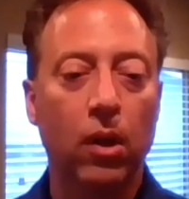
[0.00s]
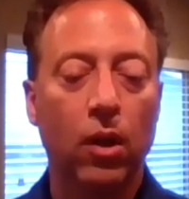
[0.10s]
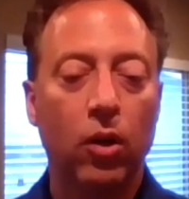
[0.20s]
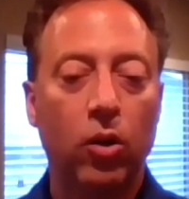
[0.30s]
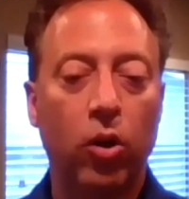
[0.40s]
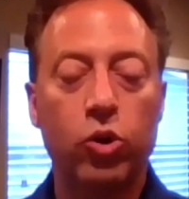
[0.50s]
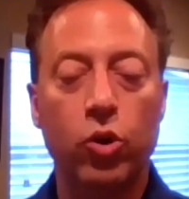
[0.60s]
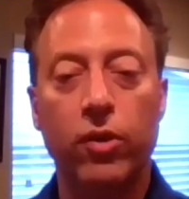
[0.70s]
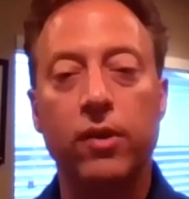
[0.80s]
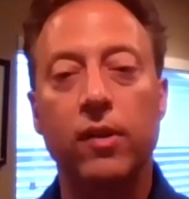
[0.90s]
closure,
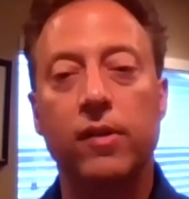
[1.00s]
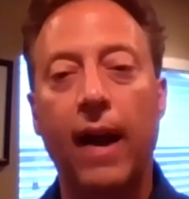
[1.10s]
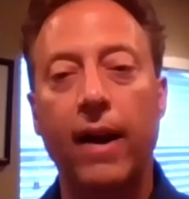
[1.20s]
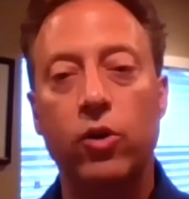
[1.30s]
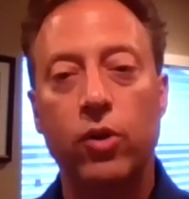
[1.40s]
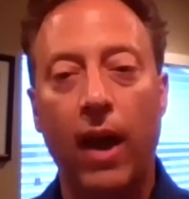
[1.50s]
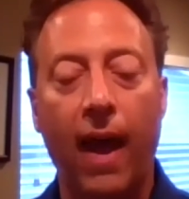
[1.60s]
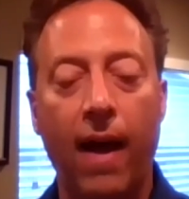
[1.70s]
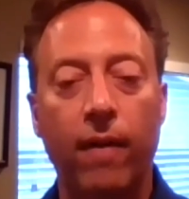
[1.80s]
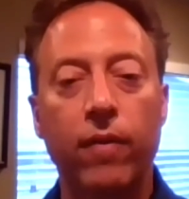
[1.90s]
the desire to
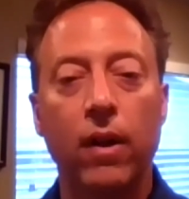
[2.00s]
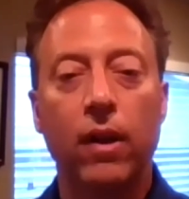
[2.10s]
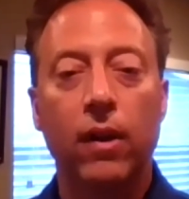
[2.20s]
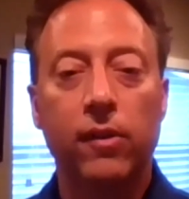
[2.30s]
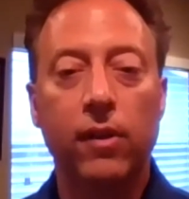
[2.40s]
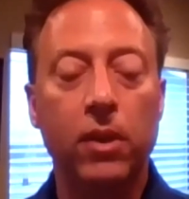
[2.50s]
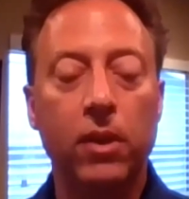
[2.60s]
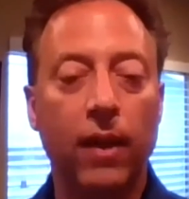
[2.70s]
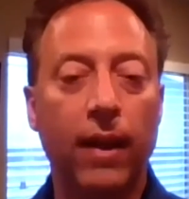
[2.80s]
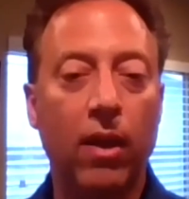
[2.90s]
have something
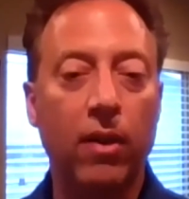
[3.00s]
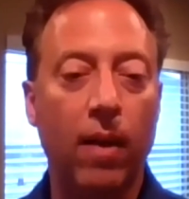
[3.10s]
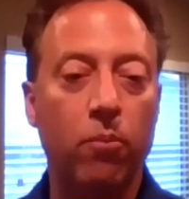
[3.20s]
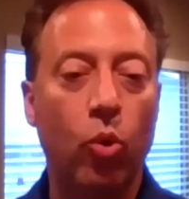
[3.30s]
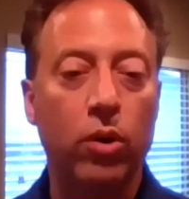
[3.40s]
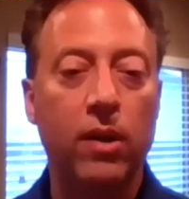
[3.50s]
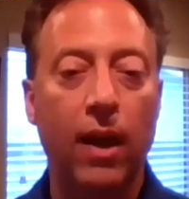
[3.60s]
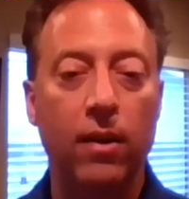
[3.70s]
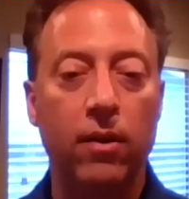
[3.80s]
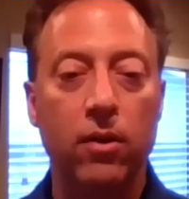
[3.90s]
like that more
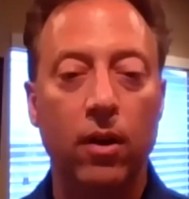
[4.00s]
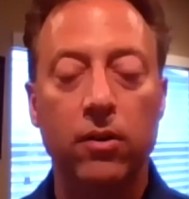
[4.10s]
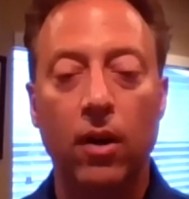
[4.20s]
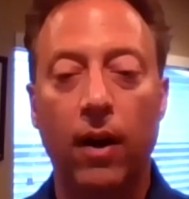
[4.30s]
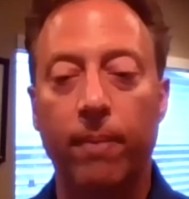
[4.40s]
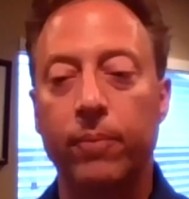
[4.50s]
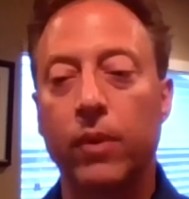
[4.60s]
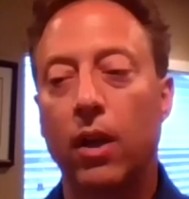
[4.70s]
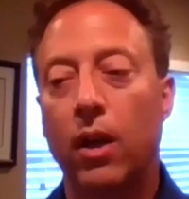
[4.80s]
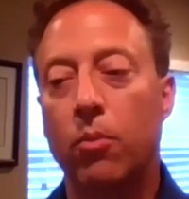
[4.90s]
in
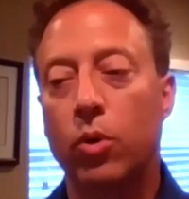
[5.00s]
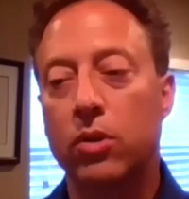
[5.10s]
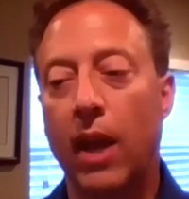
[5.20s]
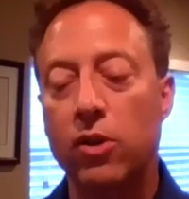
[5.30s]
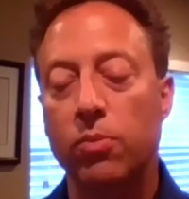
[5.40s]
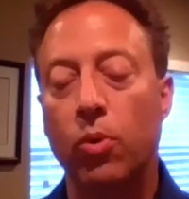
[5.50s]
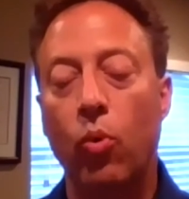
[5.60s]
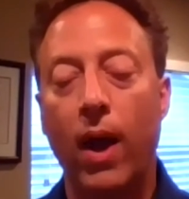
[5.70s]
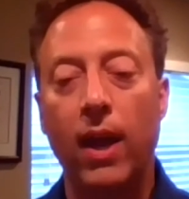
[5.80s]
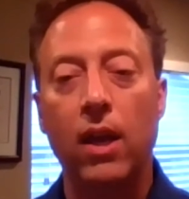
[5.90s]
a more tangible
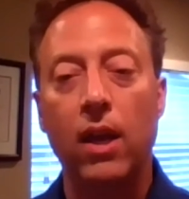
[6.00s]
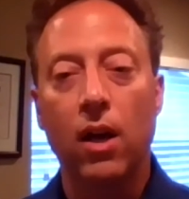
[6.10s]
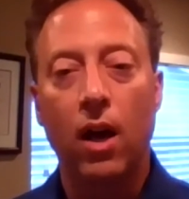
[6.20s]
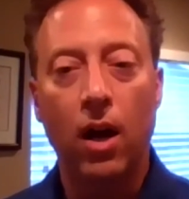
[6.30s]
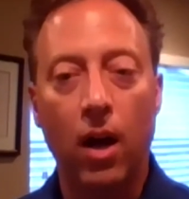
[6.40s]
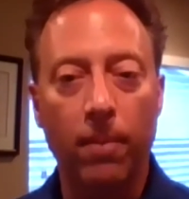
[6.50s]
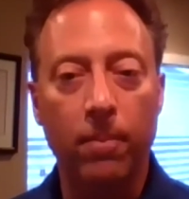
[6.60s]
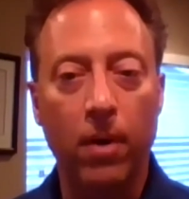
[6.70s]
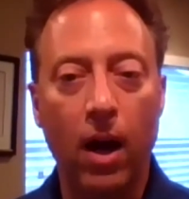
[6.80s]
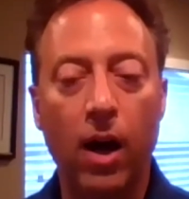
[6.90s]
way
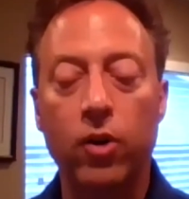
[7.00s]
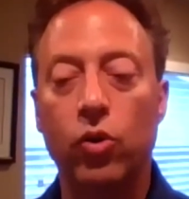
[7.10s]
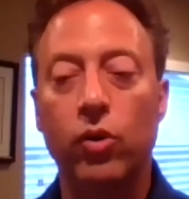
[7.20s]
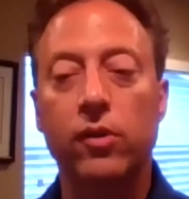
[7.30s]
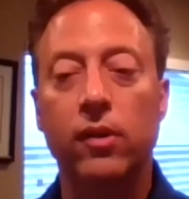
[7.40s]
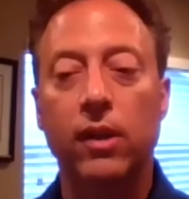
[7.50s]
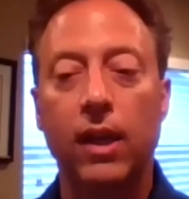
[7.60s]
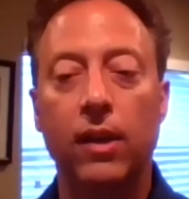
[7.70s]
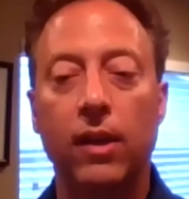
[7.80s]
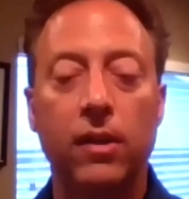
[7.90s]
honors
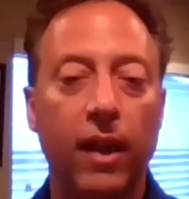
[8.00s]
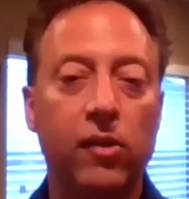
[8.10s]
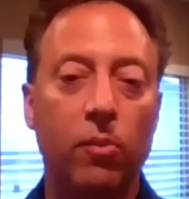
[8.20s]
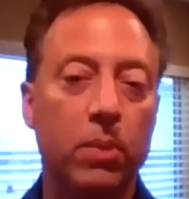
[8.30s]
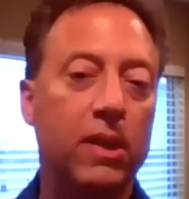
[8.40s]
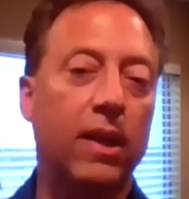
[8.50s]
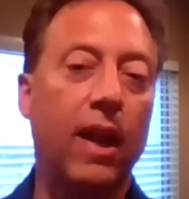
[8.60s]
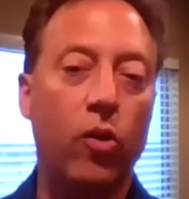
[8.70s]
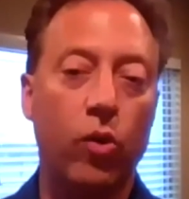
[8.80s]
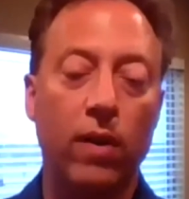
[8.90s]
kids and lets them be
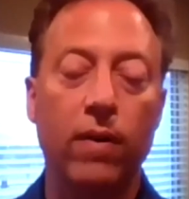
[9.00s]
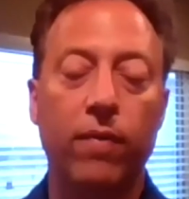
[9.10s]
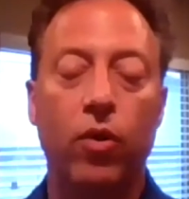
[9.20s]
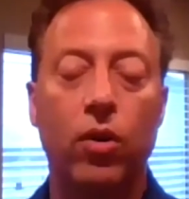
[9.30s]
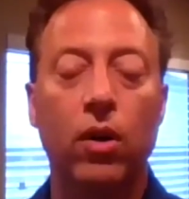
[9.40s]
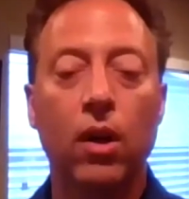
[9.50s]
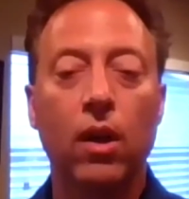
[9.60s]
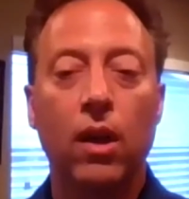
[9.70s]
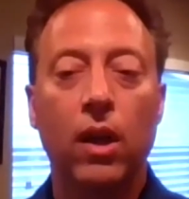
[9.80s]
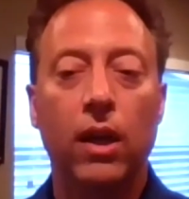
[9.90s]
together even if they're
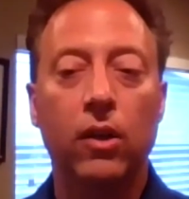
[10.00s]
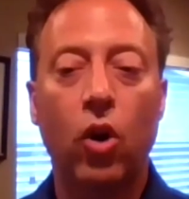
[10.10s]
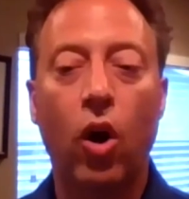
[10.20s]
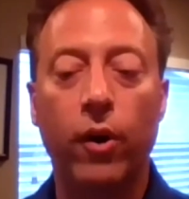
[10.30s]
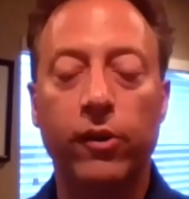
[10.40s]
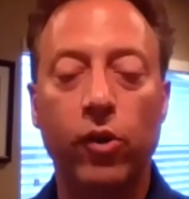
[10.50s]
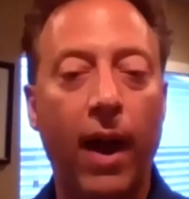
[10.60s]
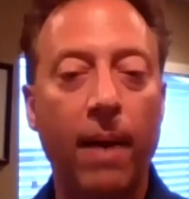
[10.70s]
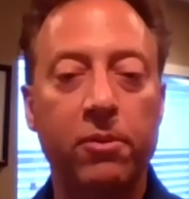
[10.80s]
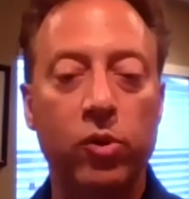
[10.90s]
in cars. So I
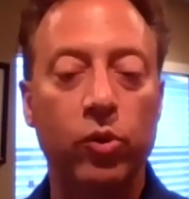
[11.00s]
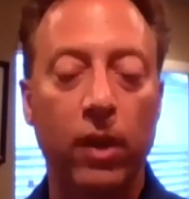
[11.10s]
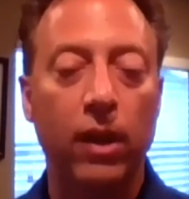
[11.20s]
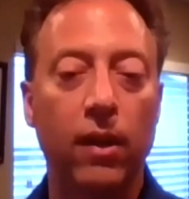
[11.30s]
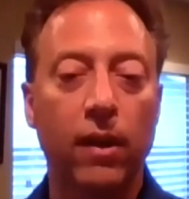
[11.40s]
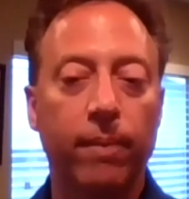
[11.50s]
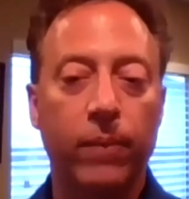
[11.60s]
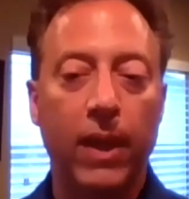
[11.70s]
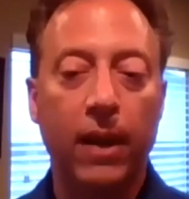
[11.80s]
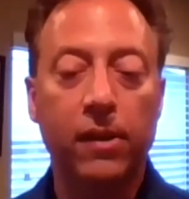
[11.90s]
absolutely
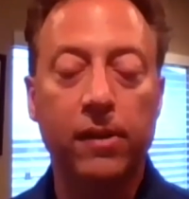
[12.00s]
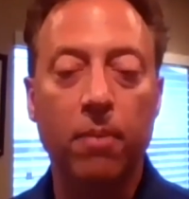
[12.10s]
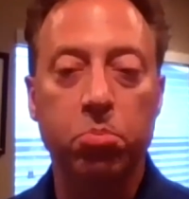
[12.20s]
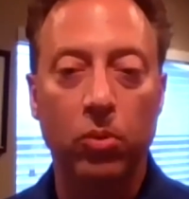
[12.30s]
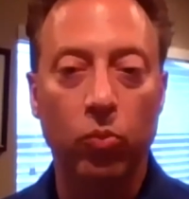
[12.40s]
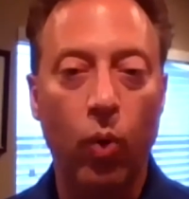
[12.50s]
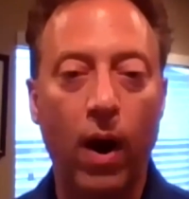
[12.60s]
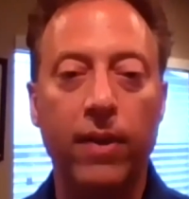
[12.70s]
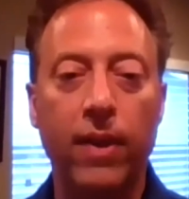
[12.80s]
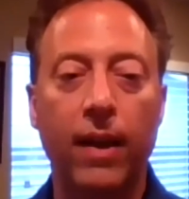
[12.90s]
accept
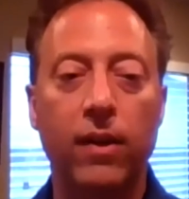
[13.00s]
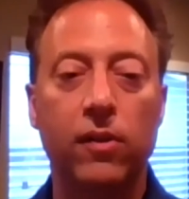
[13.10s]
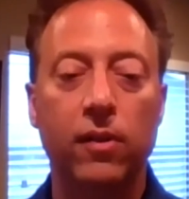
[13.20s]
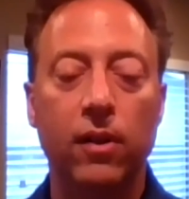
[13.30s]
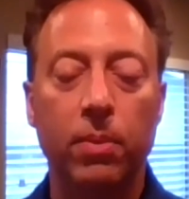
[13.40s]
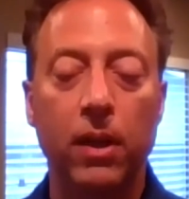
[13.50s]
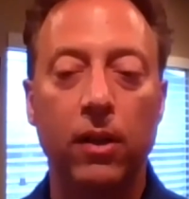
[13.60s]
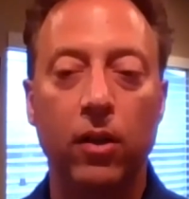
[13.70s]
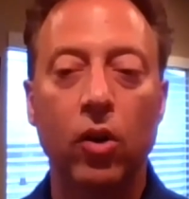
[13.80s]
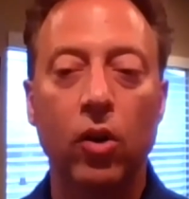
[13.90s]
why that is appealing.